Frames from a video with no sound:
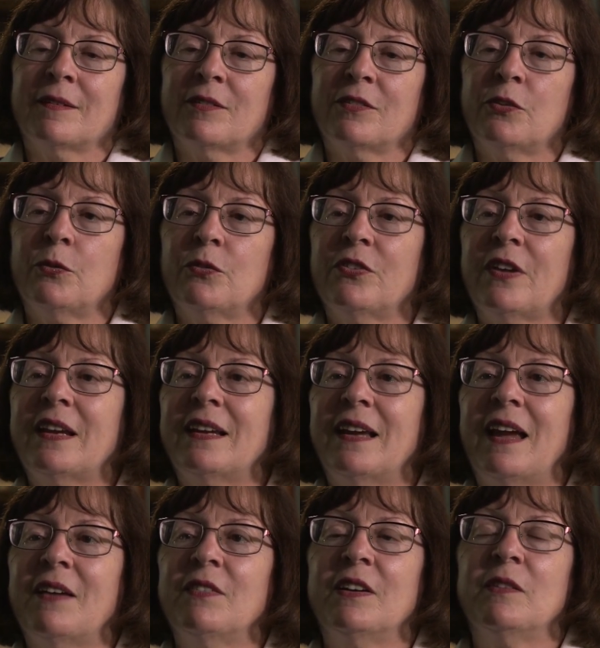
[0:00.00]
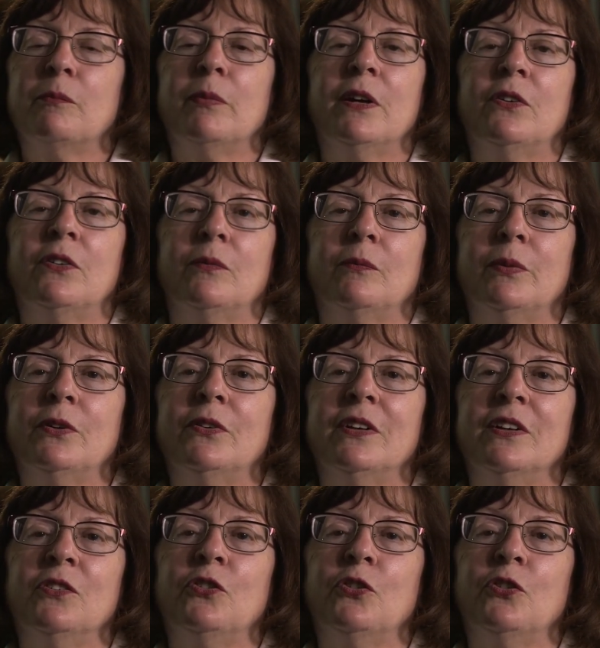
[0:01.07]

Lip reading: So it was like having a built-in